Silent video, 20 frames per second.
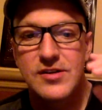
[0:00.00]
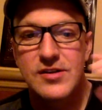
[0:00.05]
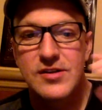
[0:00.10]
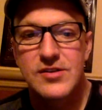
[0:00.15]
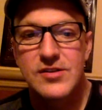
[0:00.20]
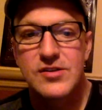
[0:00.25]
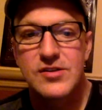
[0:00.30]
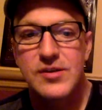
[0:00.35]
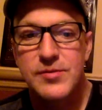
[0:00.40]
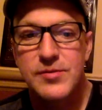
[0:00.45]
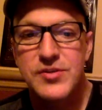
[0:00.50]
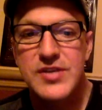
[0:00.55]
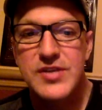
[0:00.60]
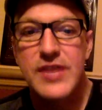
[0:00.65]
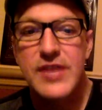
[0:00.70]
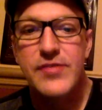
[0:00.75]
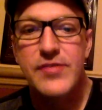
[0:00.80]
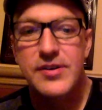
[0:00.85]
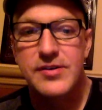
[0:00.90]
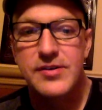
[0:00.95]
to number
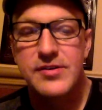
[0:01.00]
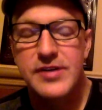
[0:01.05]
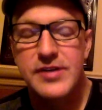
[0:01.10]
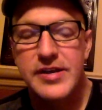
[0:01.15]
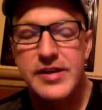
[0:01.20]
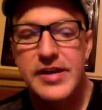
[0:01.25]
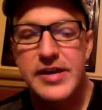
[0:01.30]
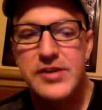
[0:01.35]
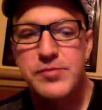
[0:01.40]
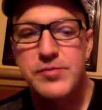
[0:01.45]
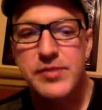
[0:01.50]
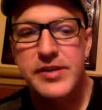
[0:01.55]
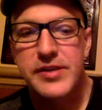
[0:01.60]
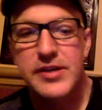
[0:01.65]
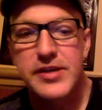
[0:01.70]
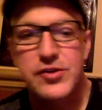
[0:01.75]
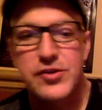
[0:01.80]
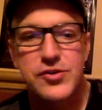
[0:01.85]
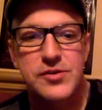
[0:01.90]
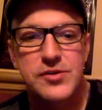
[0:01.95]
seven an
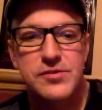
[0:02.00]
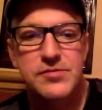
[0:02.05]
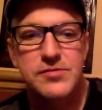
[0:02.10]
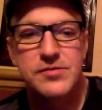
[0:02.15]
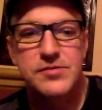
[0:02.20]
explanation.